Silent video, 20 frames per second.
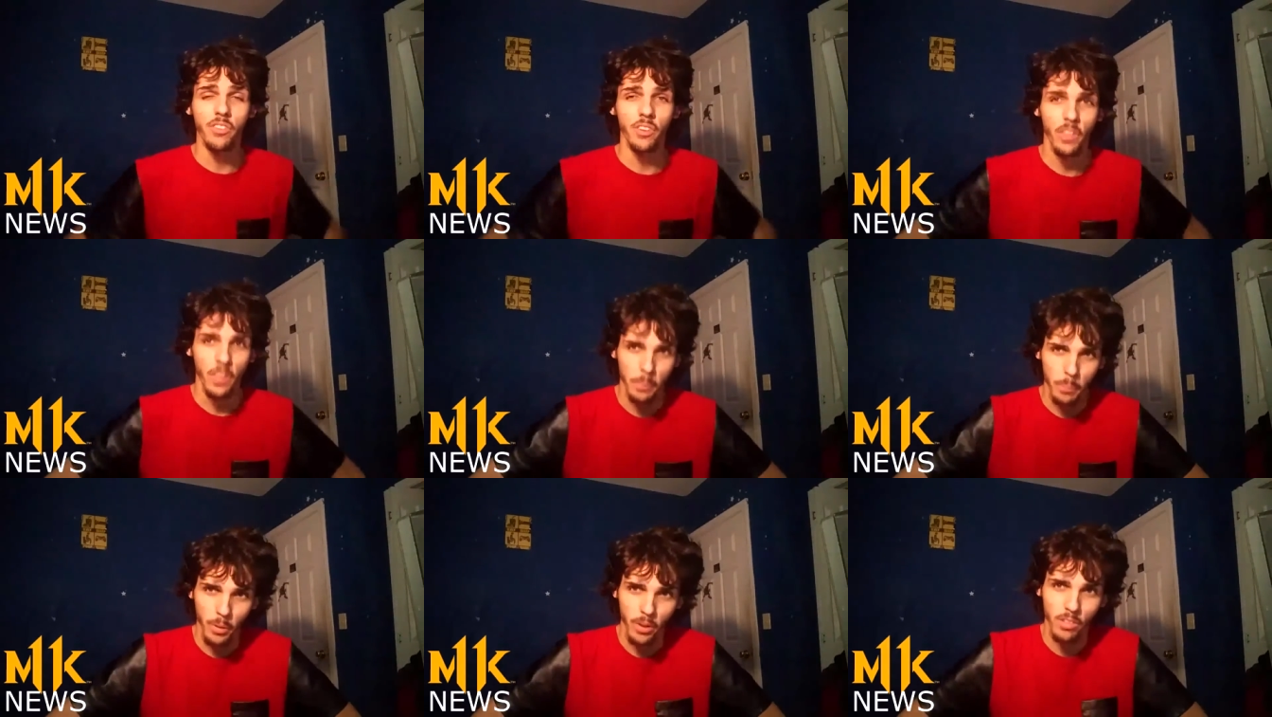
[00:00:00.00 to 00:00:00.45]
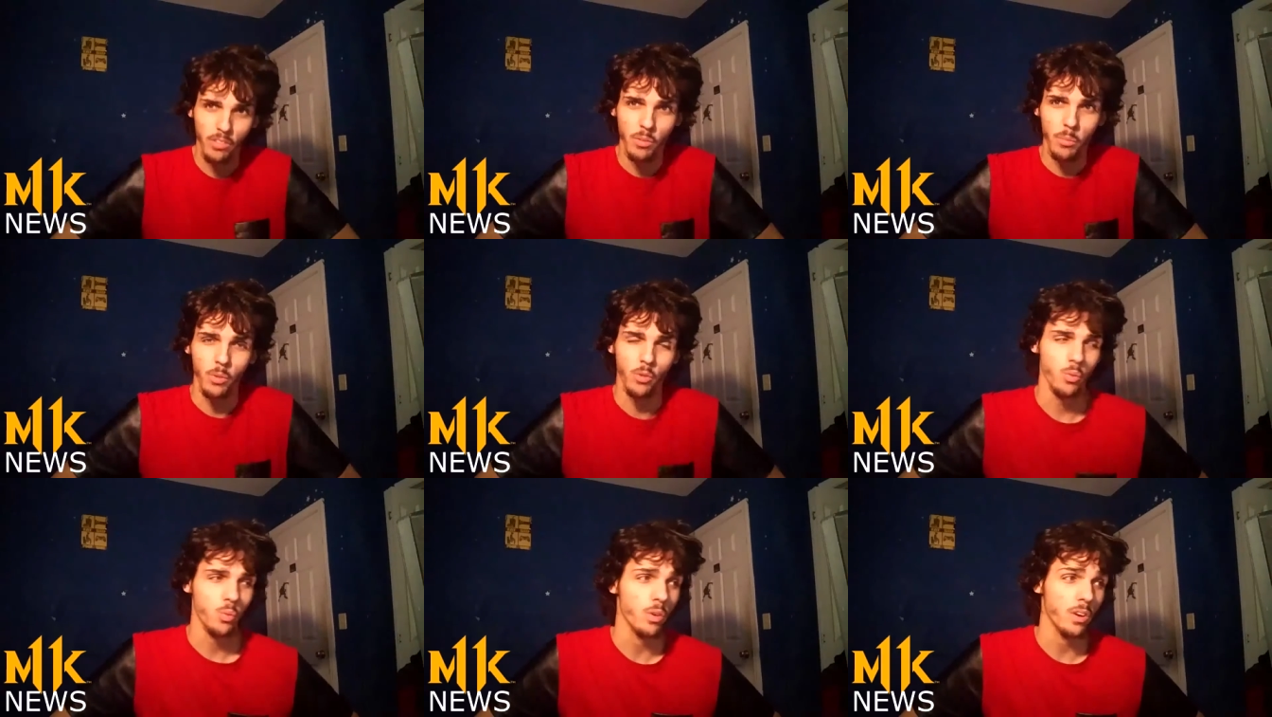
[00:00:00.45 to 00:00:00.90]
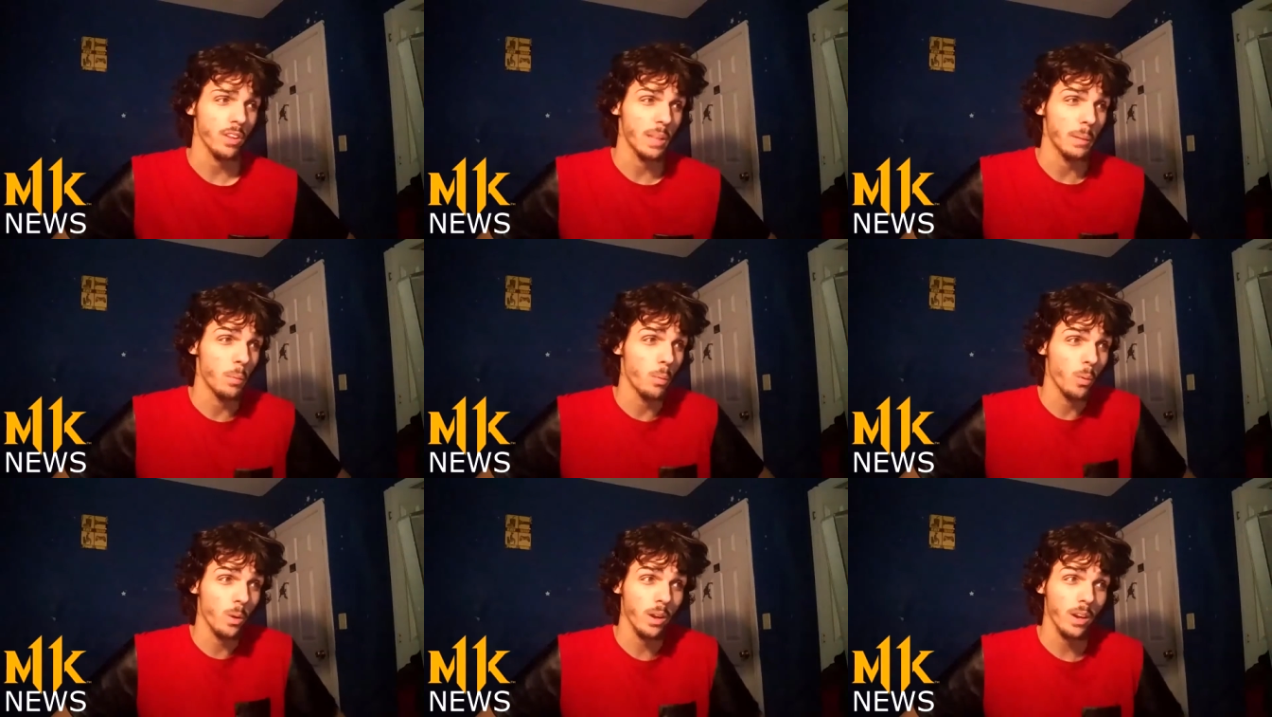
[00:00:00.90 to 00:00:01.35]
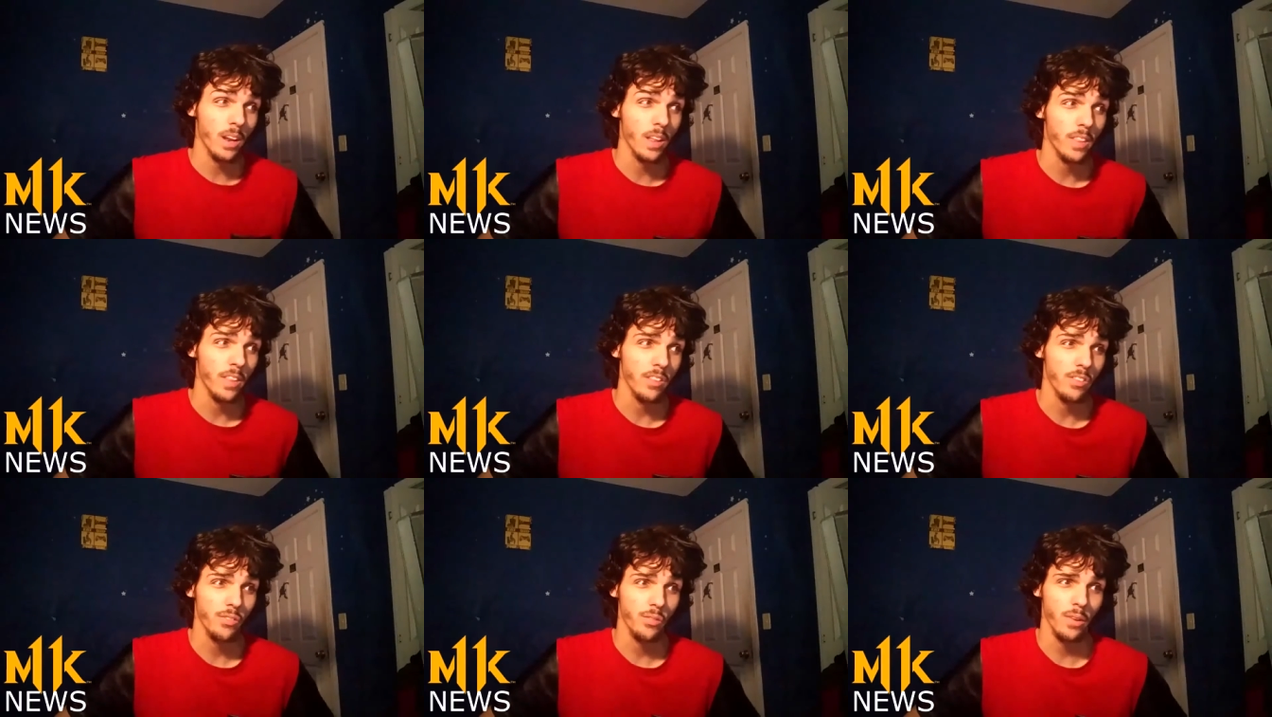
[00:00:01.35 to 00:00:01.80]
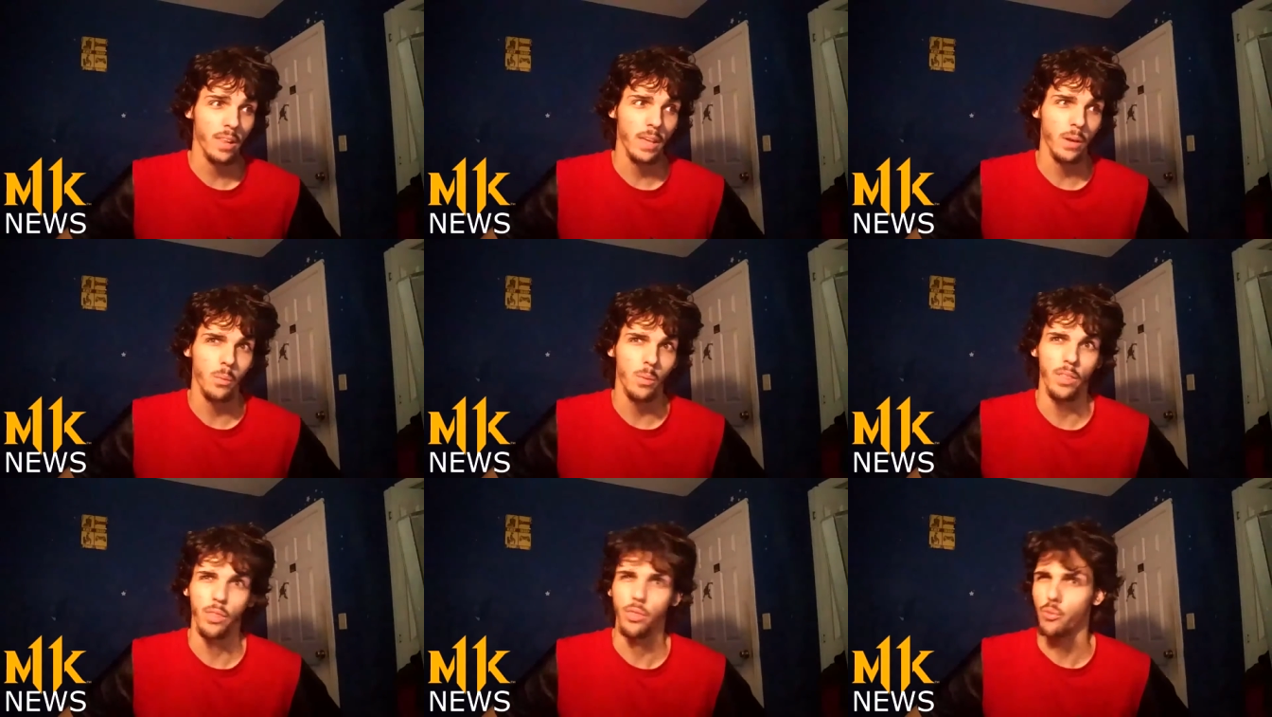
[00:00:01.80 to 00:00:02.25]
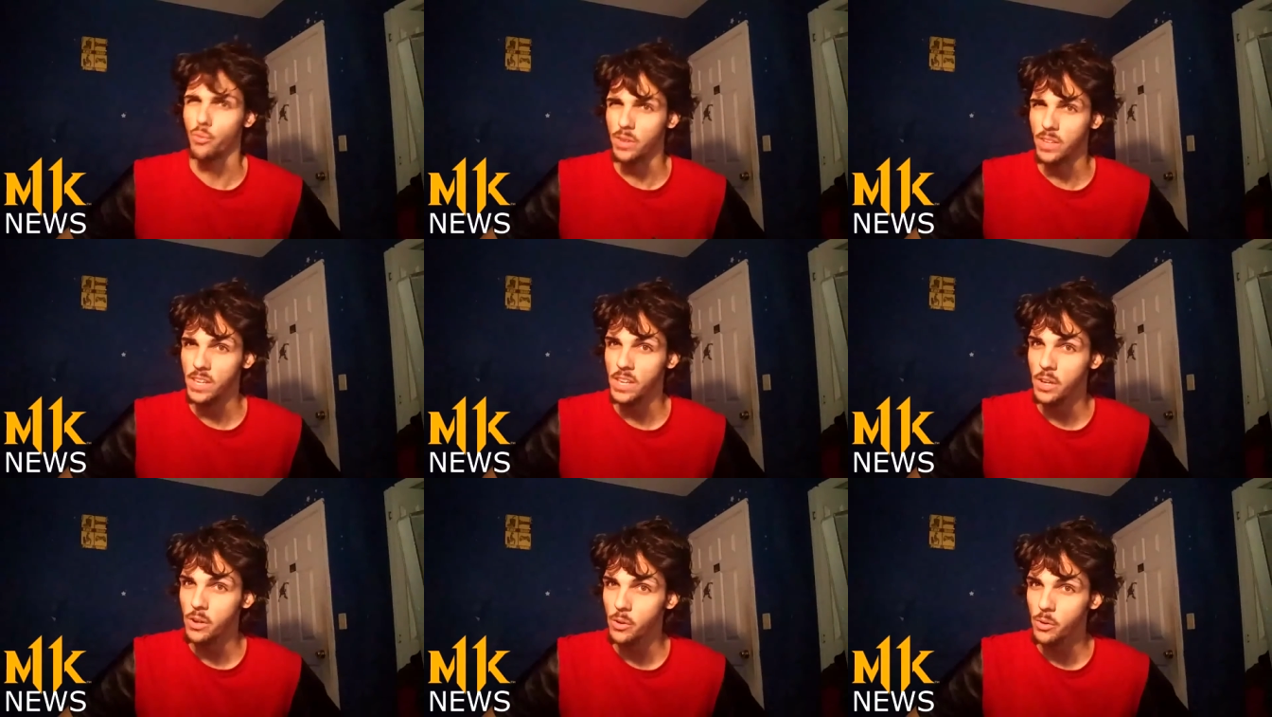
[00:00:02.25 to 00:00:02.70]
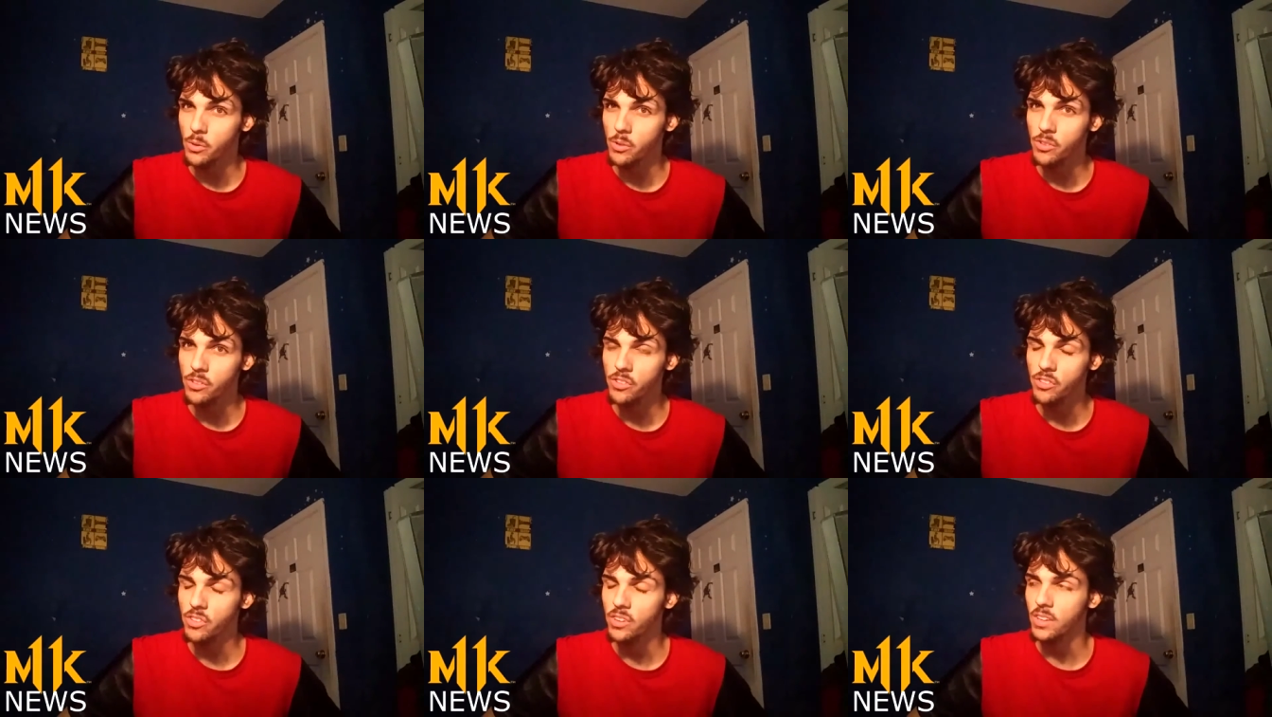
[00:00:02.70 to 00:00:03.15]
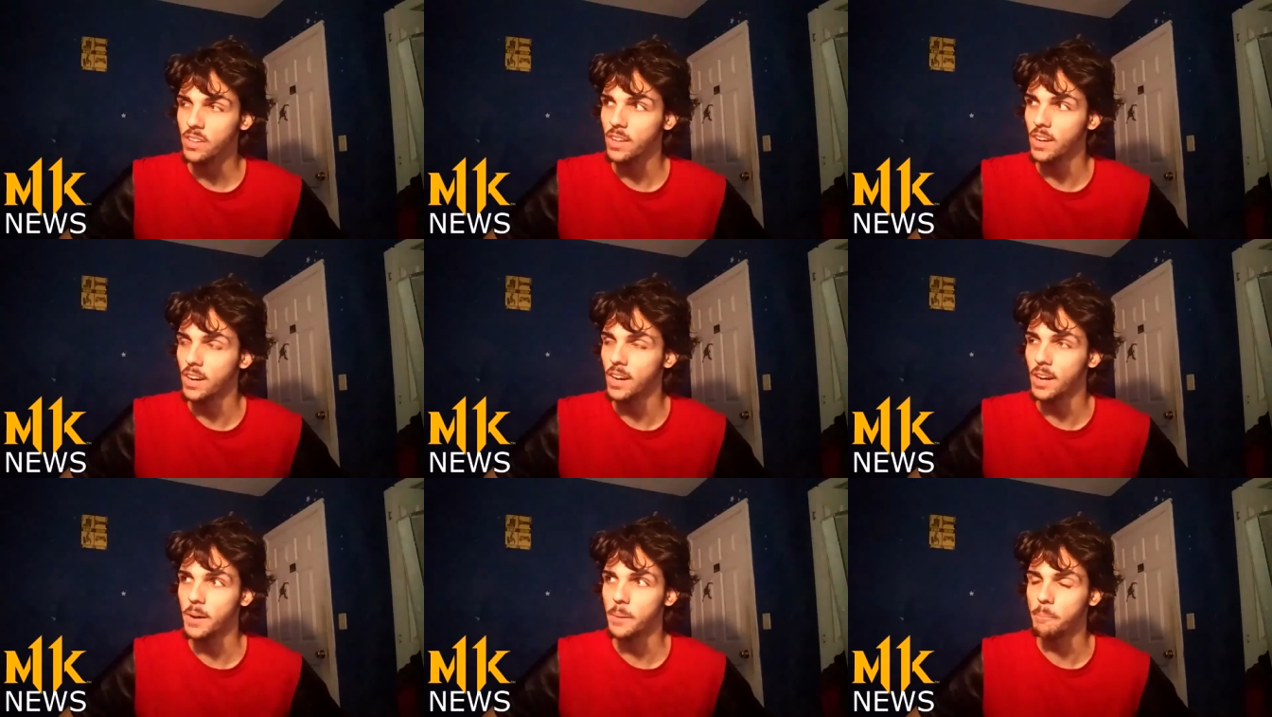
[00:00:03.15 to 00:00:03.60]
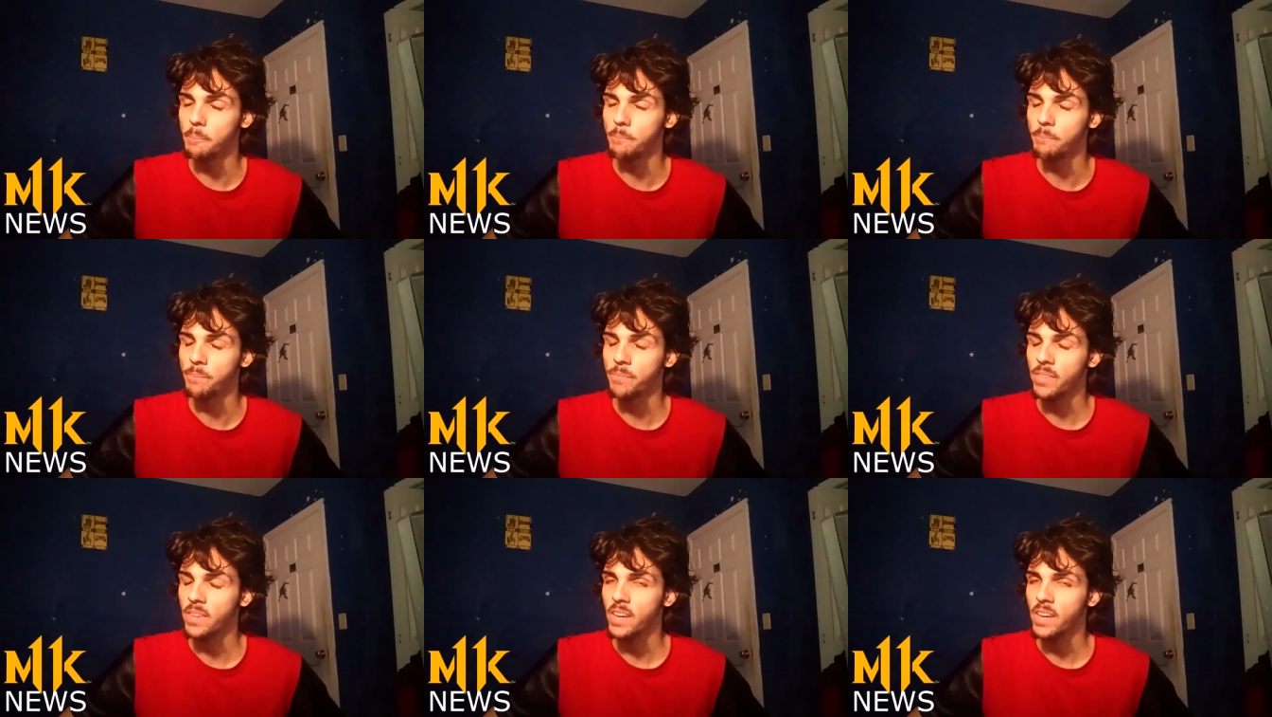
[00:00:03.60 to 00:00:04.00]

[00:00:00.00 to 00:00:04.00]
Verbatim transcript: You know, they put in so much work. They've been working on this for like, what, three years? Um,